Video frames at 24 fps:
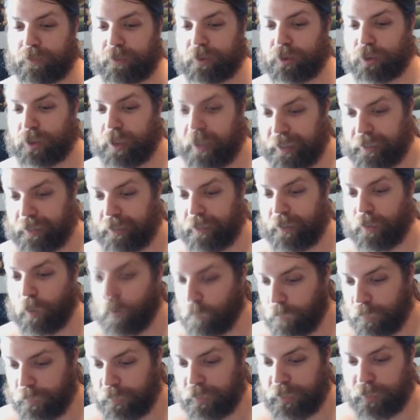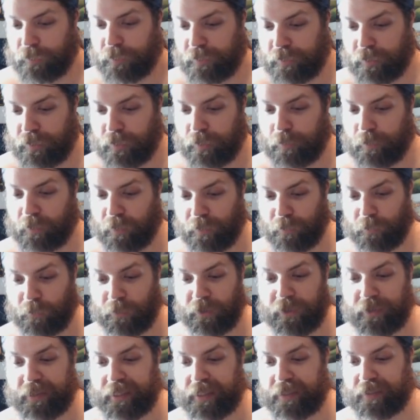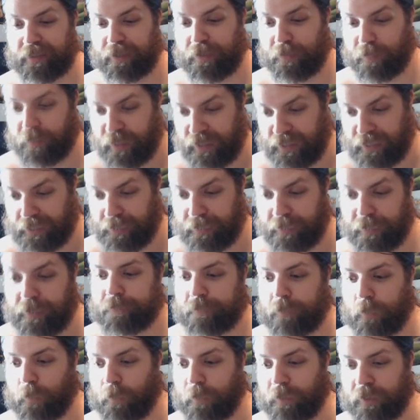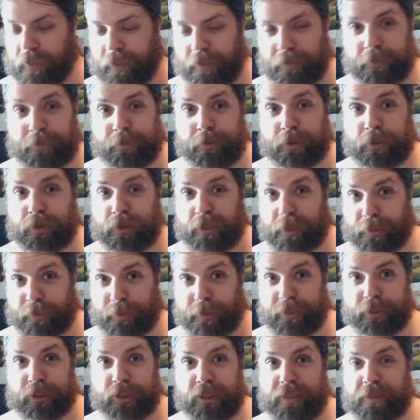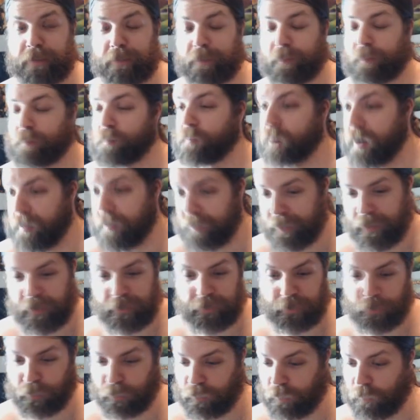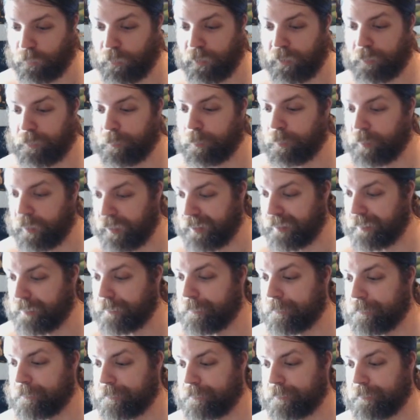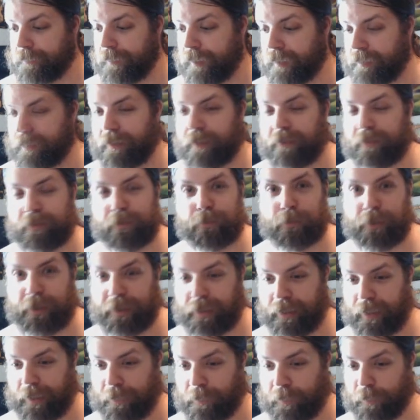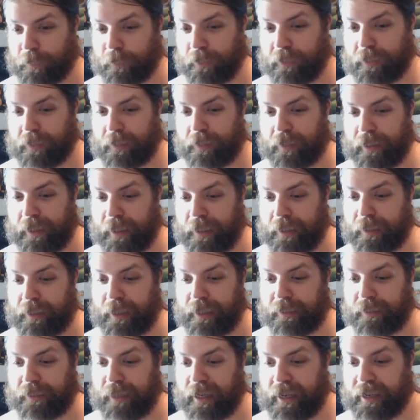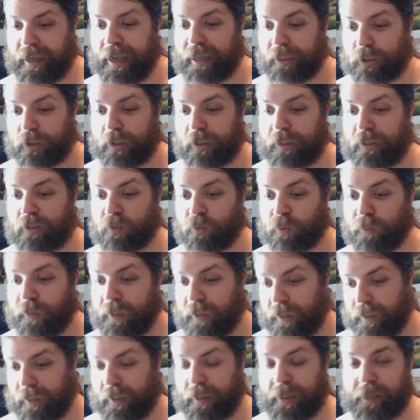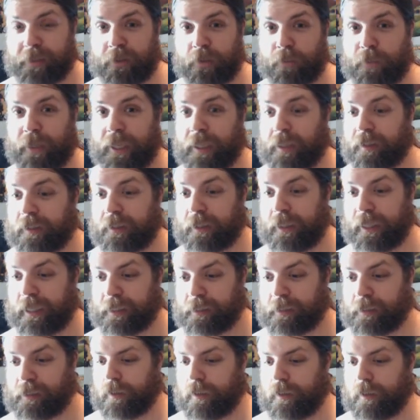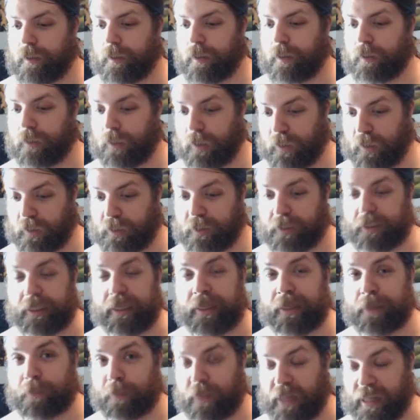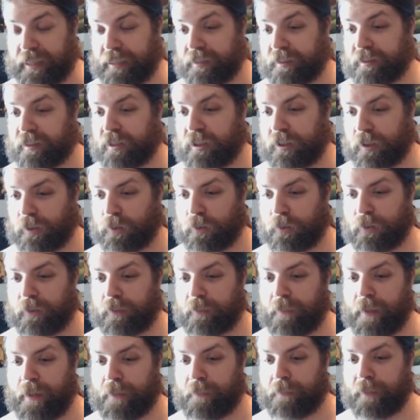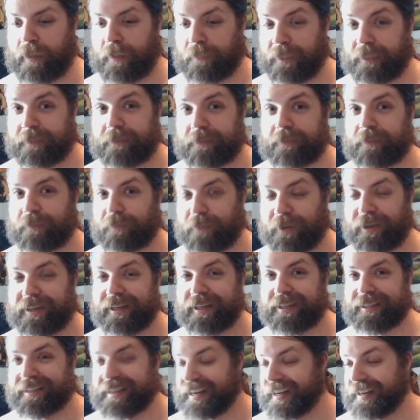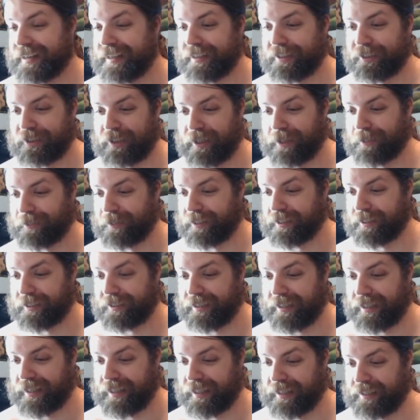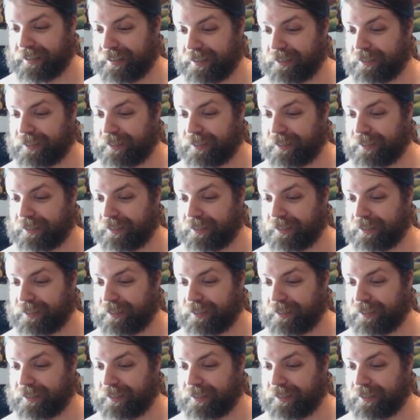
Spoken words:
trying to overtune it to the point where it can compete with other degenerate shit. Probably not going to work, but this is what I came up with, and I actually really like the way this deck looks and plays, so I'm pretty excited to share it with you today. So